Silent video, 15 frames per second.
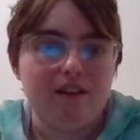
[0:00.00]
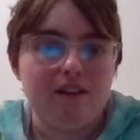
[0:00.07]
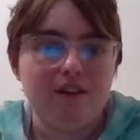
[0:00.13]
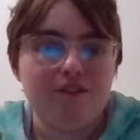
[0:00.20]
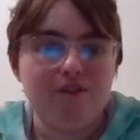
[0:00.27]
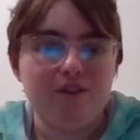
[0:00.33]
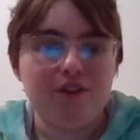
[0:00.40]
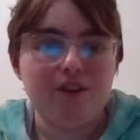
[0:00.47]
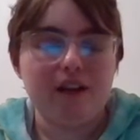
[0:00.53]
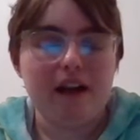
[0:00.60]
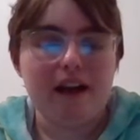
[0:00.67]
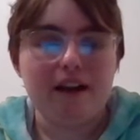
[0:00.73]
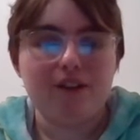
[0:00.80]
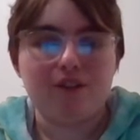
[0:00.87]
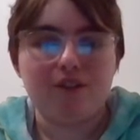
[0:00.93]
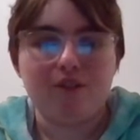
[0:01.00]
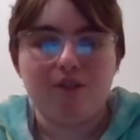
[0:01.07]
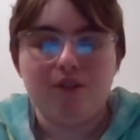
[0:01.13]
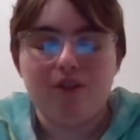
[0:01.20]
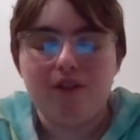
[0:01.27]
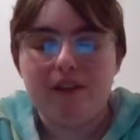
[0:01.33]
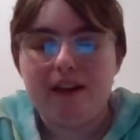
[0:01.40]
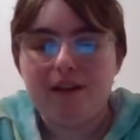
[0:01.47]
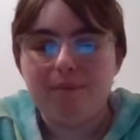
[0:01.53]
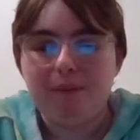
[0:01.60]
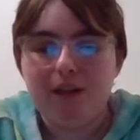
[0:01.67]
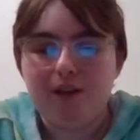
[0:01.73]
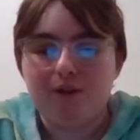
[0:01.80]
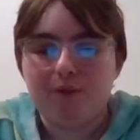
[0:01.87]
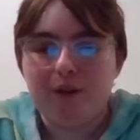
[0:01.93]
If you guys like
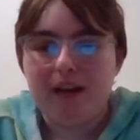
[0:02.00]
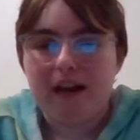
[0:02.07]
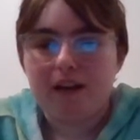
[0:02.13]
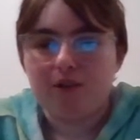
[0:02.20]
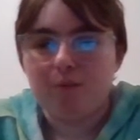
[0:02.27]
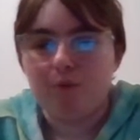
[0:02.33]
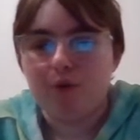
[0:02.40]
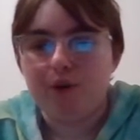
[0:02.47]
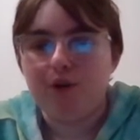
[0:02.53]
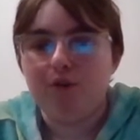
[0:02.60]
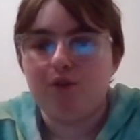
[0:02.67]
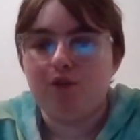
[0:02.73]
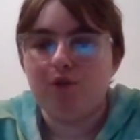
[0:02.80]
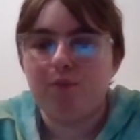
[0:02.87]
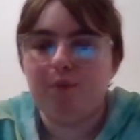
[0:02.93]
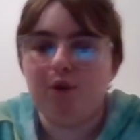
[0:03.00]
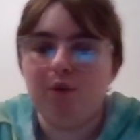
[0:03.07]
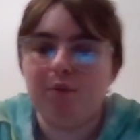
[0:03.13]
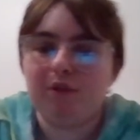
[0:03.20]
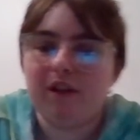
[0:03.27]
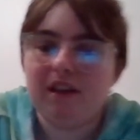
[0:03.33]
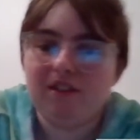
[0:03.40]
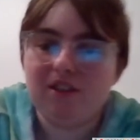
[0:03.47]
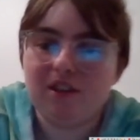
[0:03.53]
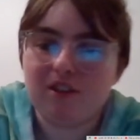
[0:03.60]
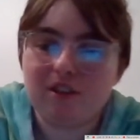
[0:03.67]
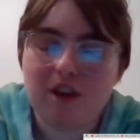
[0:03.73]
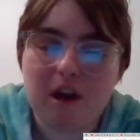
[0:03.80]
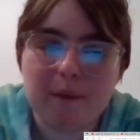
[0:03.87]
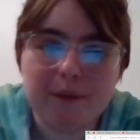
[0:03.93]
me to react to more YouTube poops like this,
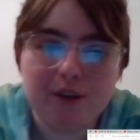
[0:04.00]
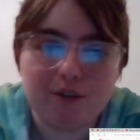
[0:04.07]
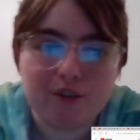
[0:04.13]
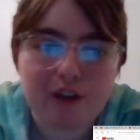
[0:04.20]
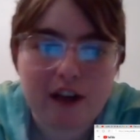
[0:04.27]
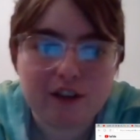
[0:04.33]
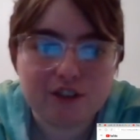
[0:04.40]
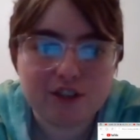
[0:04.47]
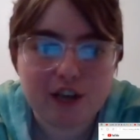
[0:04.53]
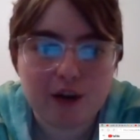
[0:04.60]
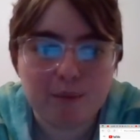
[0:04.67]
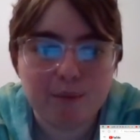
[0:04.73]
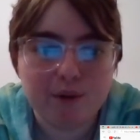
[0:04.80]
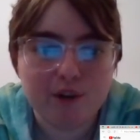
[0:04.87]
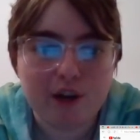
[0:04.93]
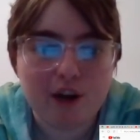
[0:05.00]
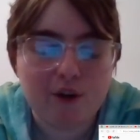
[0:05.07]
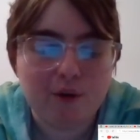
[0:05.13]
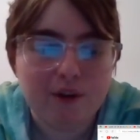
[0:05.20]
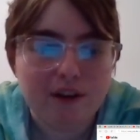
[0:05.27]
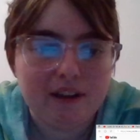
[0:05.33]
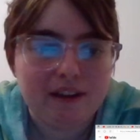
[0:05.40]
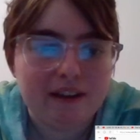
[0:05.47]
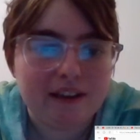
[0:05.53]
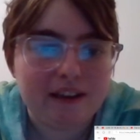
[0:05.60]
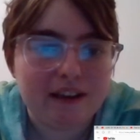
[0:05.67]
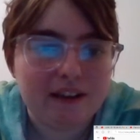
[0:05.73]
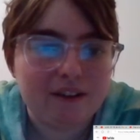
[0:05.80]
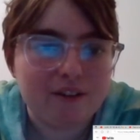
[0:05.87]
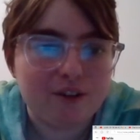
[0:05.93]
comment your thoughts down below.
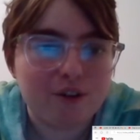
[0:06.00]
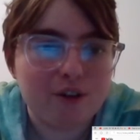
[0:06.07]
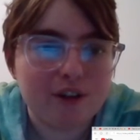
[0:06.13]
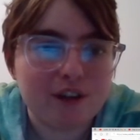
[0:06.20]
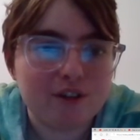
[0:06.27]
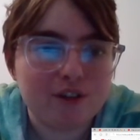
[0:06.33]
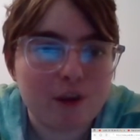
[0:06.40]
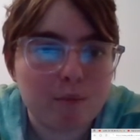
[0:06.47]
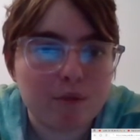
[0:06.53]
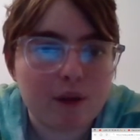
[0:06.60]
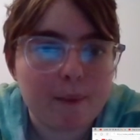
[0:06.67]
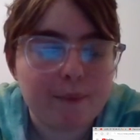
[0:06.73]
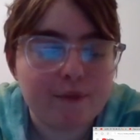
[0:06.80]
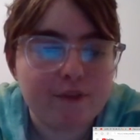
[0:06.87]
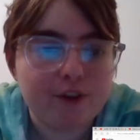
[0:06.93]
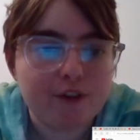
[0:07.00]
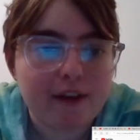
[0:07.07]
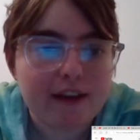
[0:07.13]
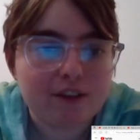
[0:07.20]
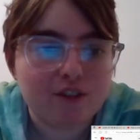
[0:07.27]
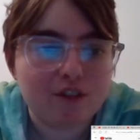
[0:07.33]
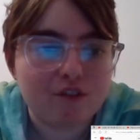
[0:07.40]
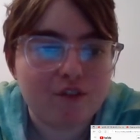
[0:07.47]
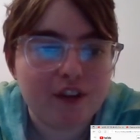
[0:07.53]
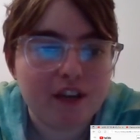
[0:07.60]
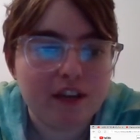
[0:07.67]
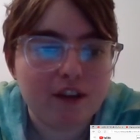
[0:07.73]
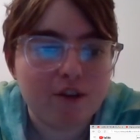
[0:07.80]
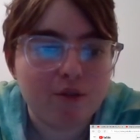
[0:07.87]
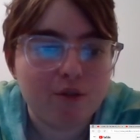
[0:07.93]
And click a thumbs up if you like this
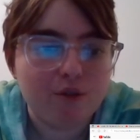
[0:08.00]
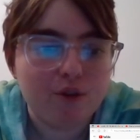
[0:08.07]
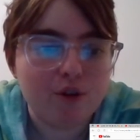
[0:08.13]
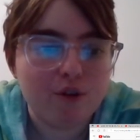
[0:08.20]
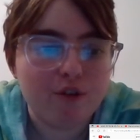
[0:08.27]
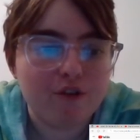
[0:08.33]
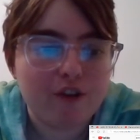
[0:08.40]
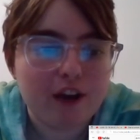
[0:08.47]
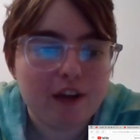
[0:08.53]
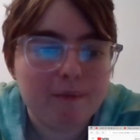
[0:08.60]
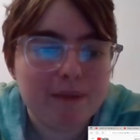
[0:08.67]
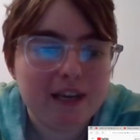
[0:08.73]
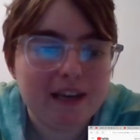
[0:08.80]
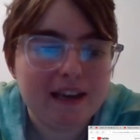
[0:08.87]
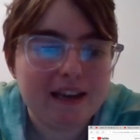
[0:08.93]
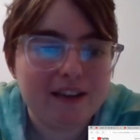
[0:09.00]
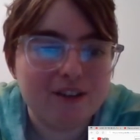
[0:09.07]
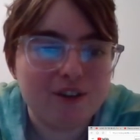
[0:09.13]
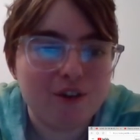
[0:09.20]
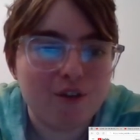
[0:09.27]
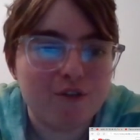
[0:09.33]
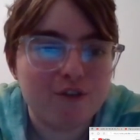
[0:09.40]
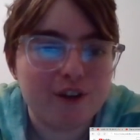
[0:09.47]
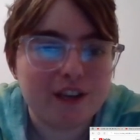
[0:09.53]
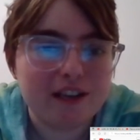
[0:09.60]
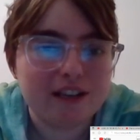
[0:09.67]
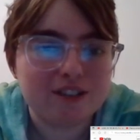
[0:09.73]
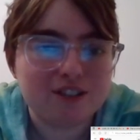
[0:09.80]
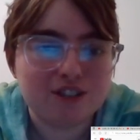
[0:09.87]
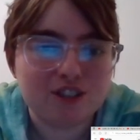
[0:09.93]
video. Notify me and don't
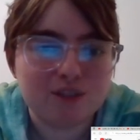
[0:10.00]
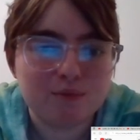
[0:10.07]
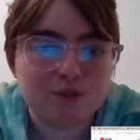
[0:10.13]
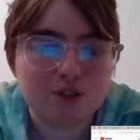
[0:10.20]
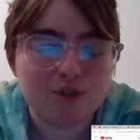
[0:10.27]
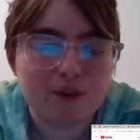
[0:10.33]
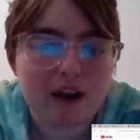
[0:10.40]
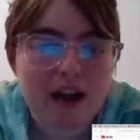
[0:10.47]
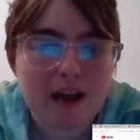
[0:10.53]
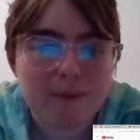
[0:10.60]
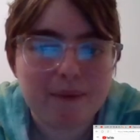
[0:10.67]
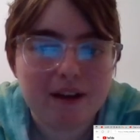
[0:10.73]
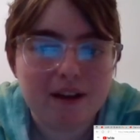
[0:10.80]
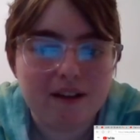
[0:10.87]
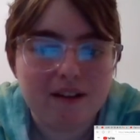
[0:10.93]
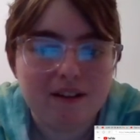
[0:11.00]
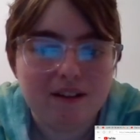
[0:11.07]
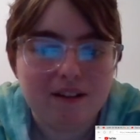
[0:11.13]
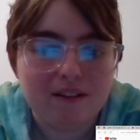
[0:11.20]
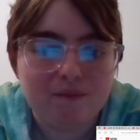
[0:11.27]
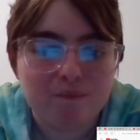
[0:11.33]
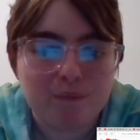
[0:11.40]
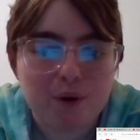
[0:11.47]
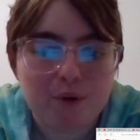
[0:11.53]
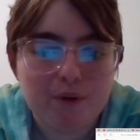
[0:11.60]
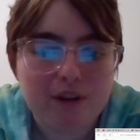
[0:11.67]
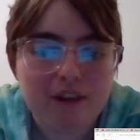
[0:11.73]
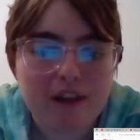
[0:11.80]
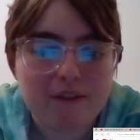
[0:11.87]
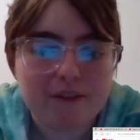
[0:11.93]
forget to subscribe.
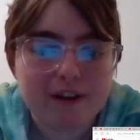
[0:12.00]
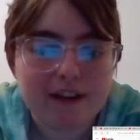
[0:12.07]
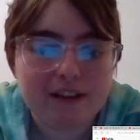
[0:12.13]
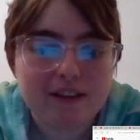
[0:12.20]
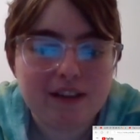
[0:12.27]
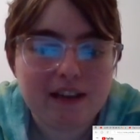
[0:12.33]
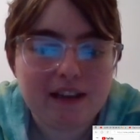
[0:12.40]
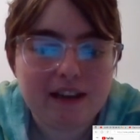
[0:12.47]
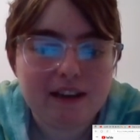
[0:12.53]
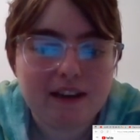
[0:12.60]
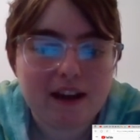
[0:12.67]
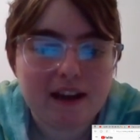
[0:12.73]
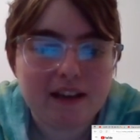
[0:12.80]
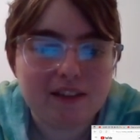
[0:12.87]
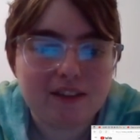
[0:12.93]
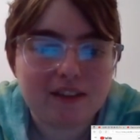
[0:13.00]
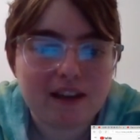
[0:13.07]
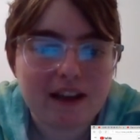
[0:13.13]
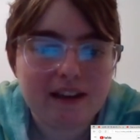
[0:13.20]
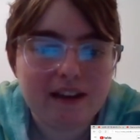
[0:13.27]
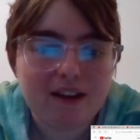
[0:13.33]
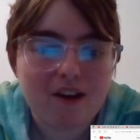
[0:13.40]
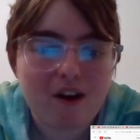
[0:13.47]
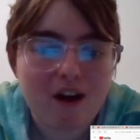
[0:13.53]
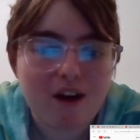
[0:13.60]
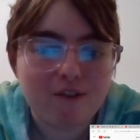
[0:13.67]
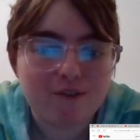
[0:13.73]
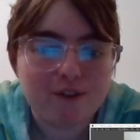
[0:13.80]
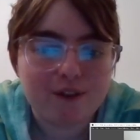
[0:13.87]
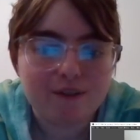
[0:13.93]
Ponylover1989 signing
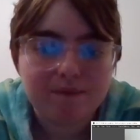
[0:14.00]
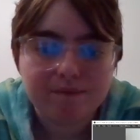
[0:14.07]
off.